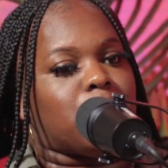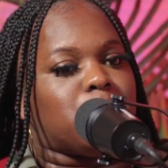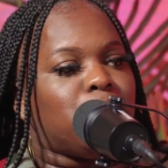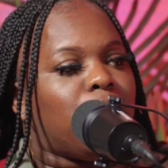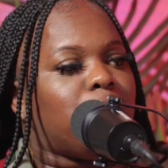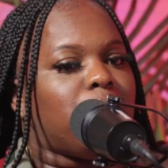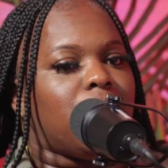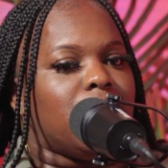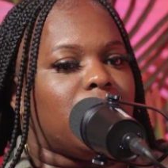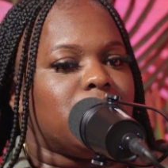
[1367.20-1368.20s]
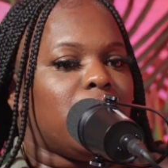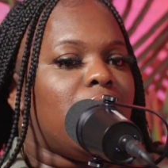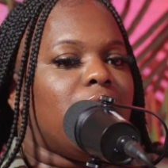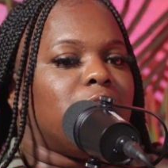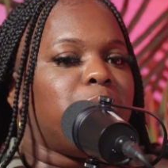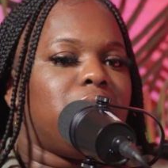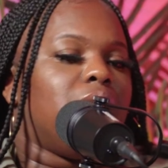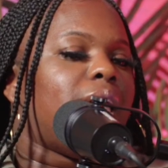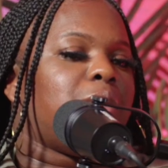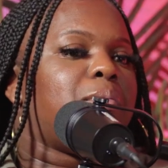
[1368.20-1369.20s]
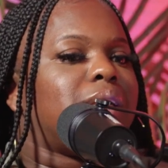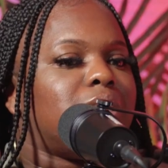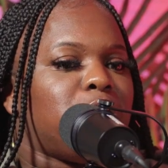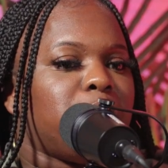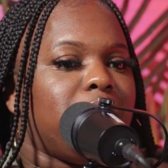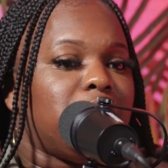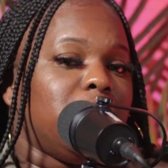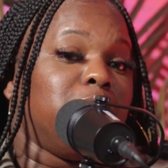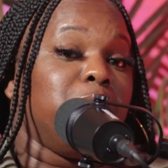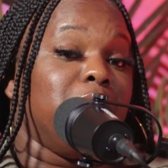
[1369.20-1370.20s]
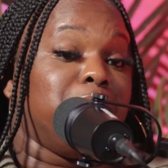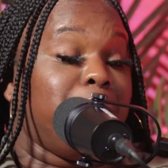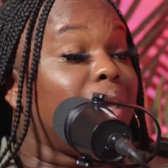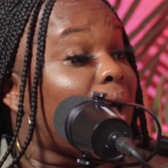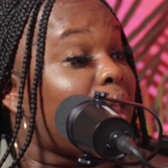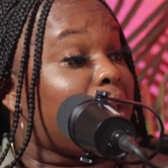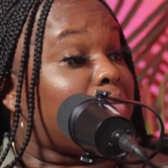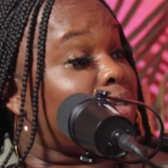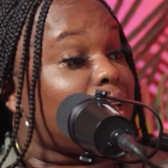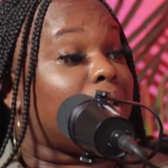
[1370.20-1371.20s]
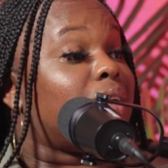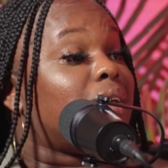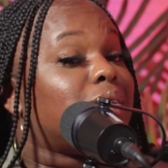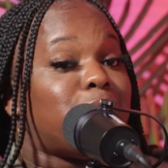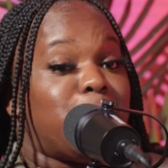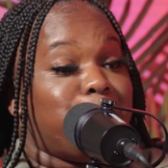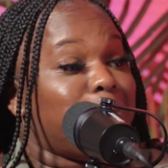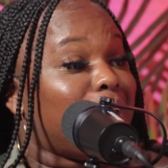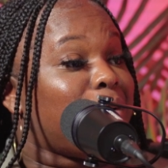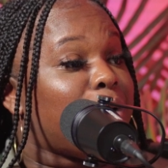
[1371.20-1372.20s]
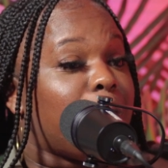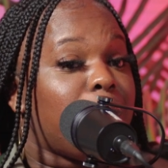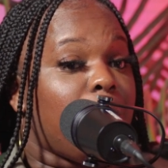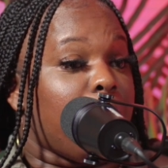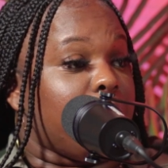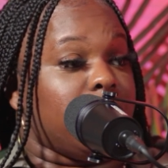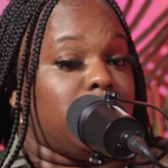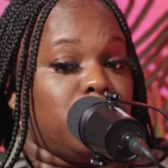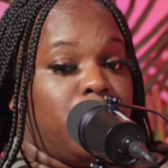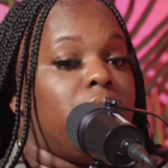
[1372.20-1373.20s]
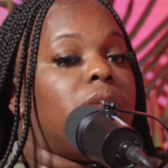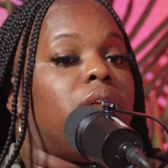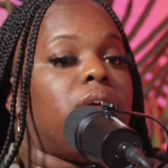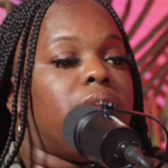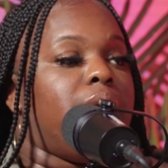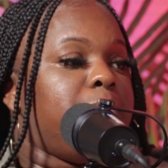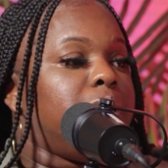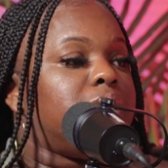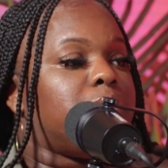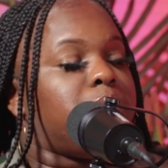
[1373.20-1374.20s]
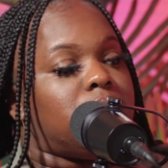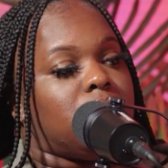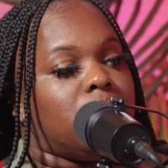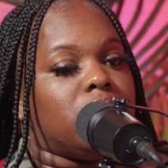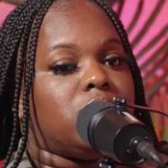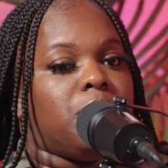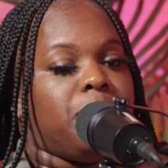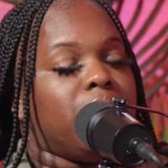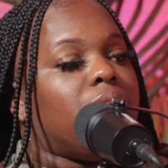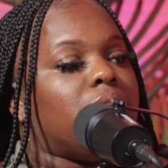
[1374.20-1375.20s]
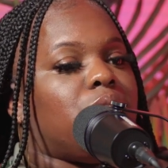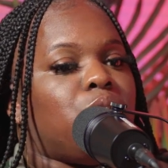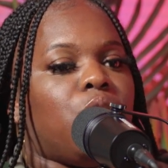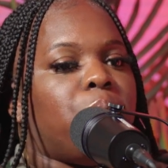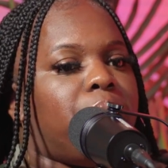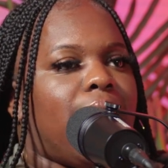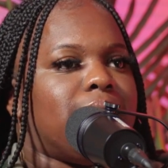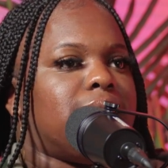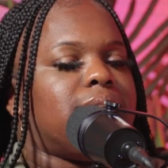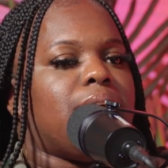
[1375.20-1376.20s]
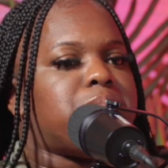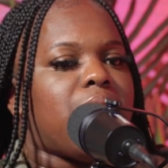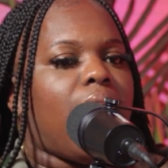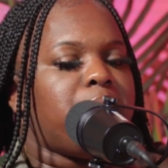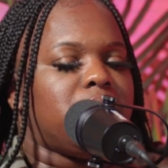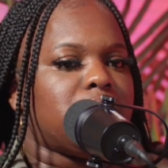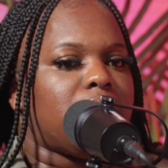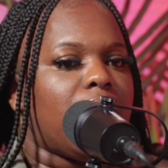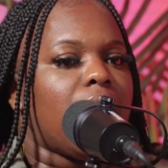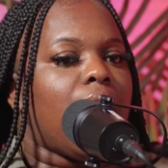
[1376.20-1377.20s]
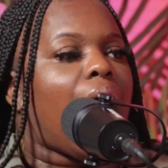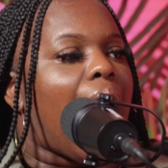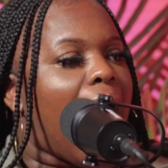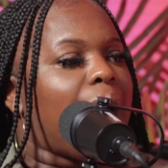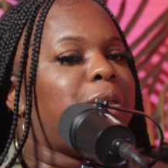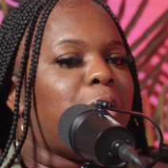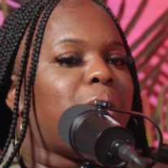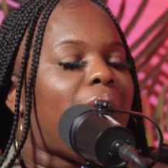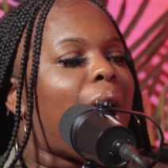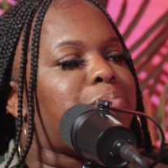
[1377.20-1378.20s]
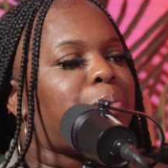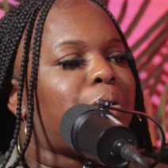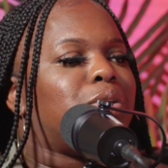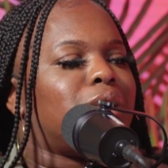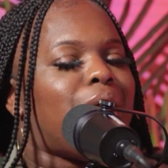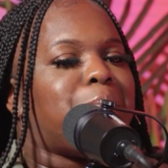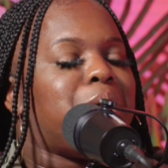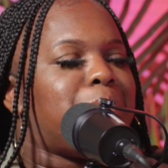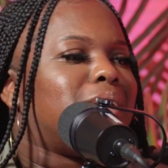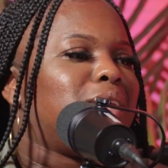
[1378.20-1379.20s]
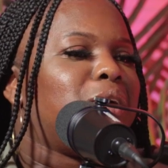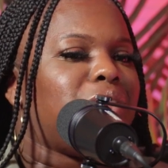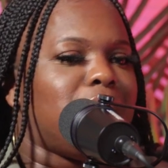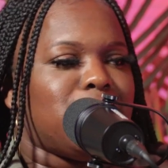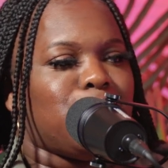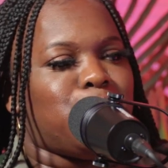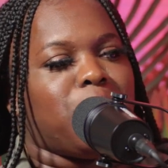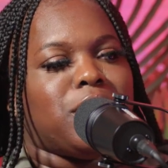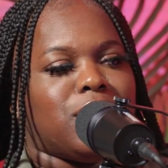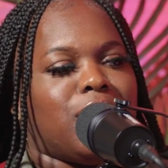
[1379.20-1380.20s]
else, and it's within. Like with my situation, it's me. I never said nothing. So, this is what it led me to be in, but at the same time, it's just like, I know that I'm the person that put myself in this situation.